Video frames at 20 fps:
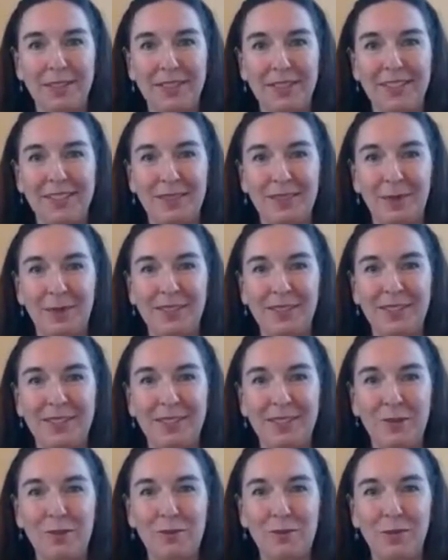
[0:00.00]
This has been
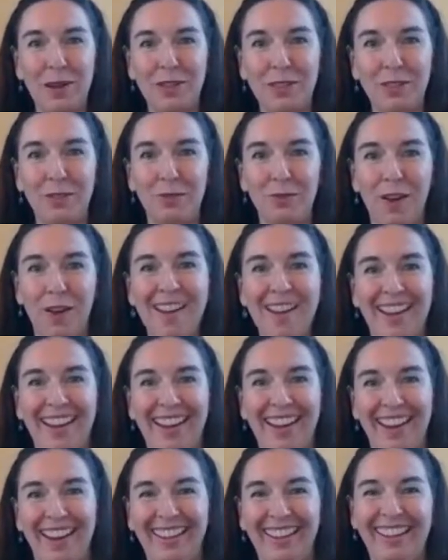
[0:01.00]
so much
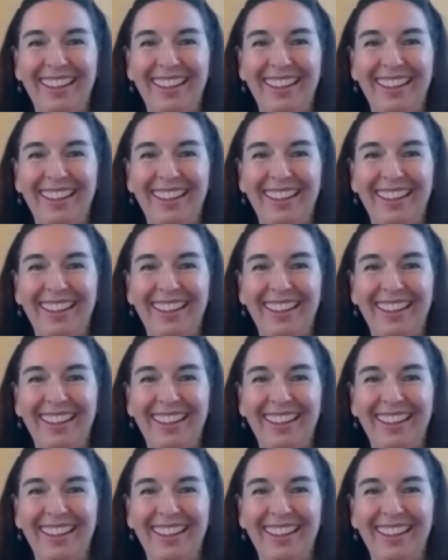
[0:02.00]
fun.